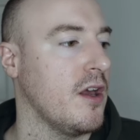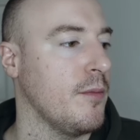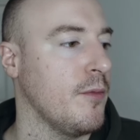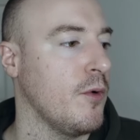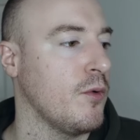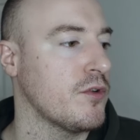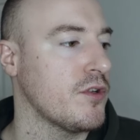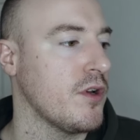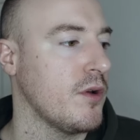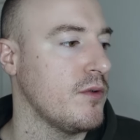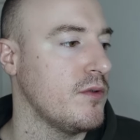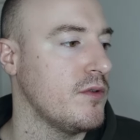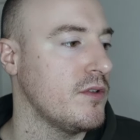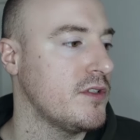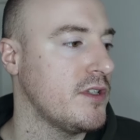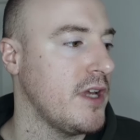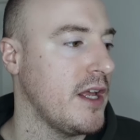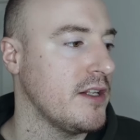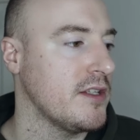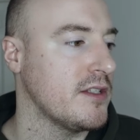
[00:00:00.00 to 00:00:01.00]
Also
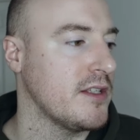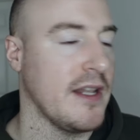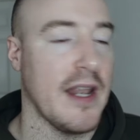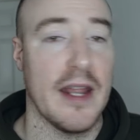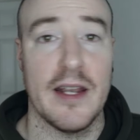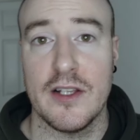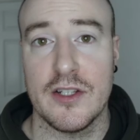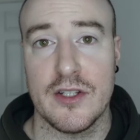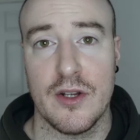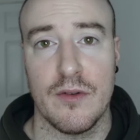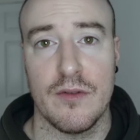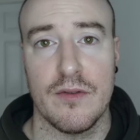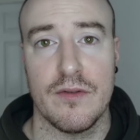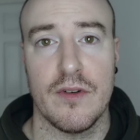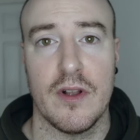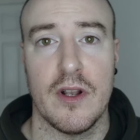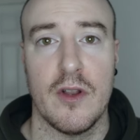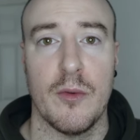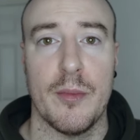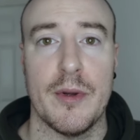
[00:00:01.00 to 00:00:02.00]
tends to lend itself
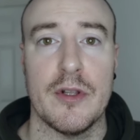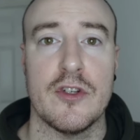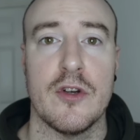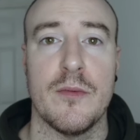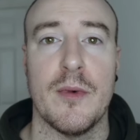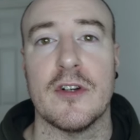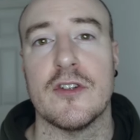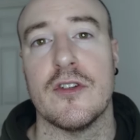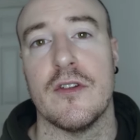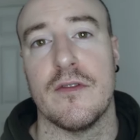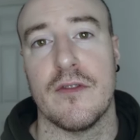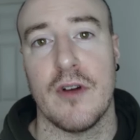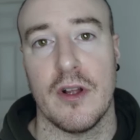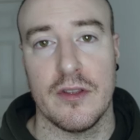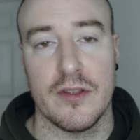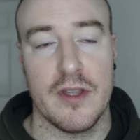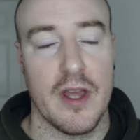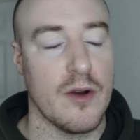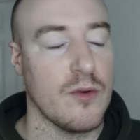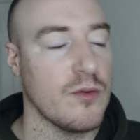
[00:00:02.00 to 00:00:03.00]
a little bit too much to the
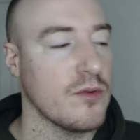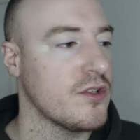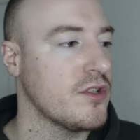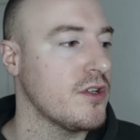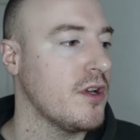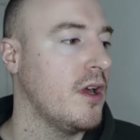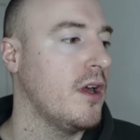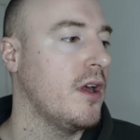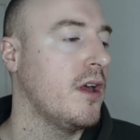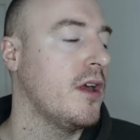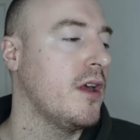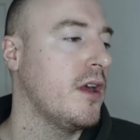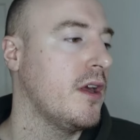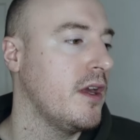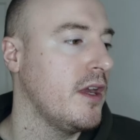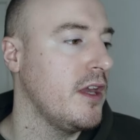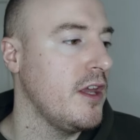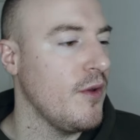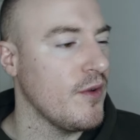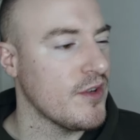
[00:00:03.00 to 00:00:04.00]
front delts.
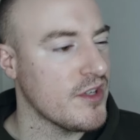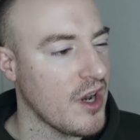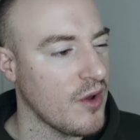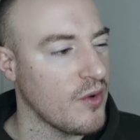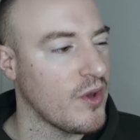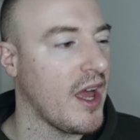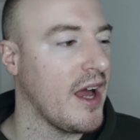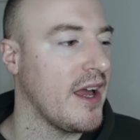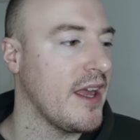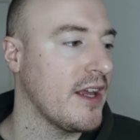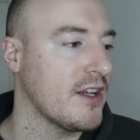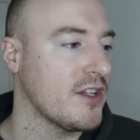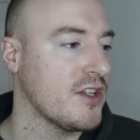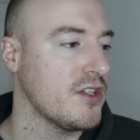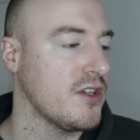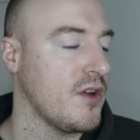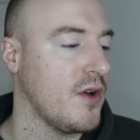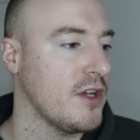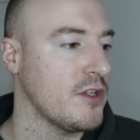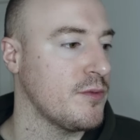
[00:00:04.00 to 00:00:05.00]
You know, it's an okay
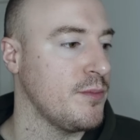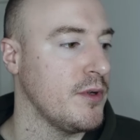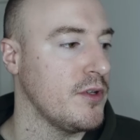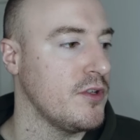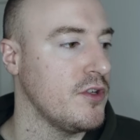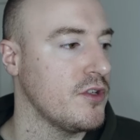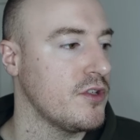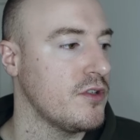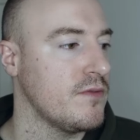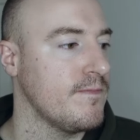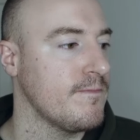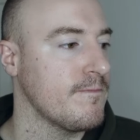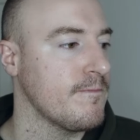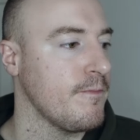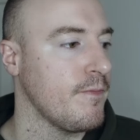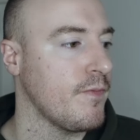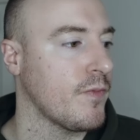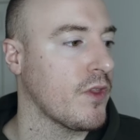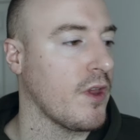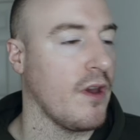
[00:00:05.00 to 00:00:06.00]
exercise, but just
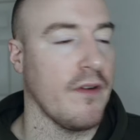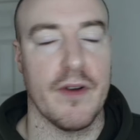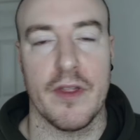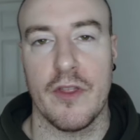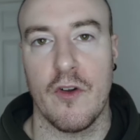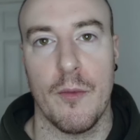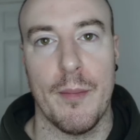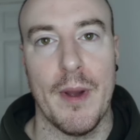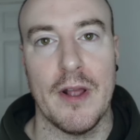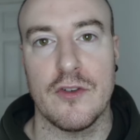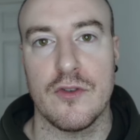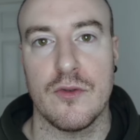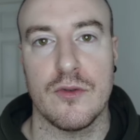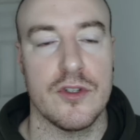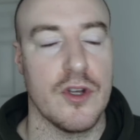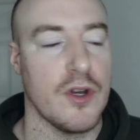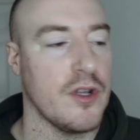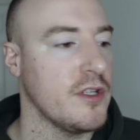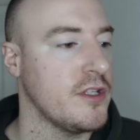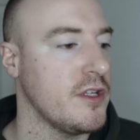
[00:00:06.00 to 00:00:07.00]
I think there are better
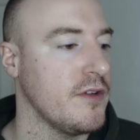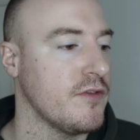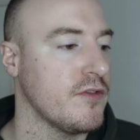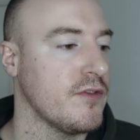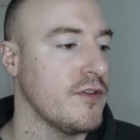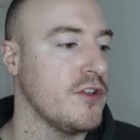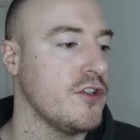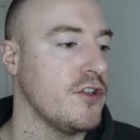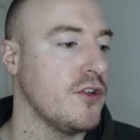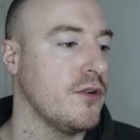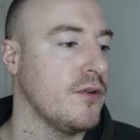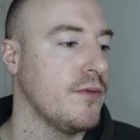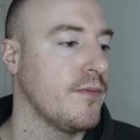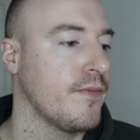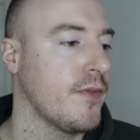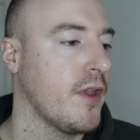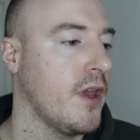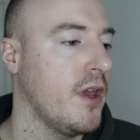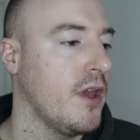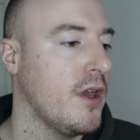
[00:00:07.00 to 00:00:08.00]
alternatives for sure.
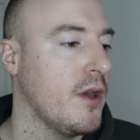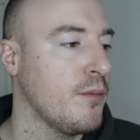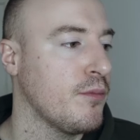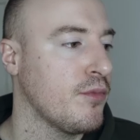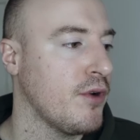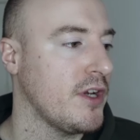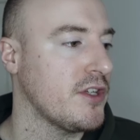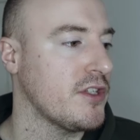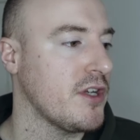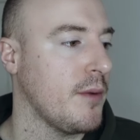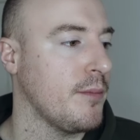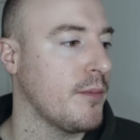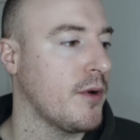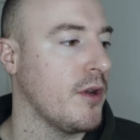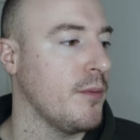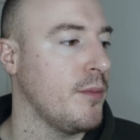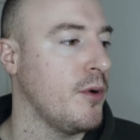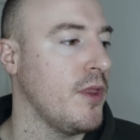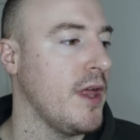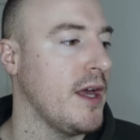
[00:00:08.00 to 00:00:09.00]
Press up,
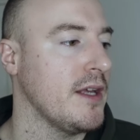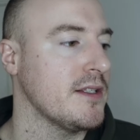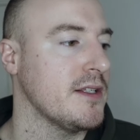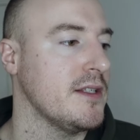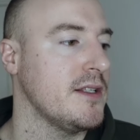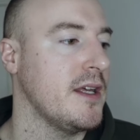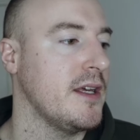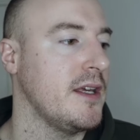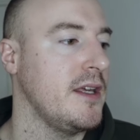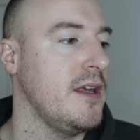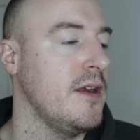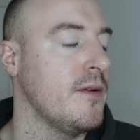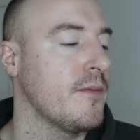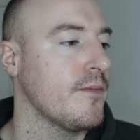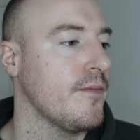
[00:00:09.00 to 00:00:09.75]
going to put that as a D.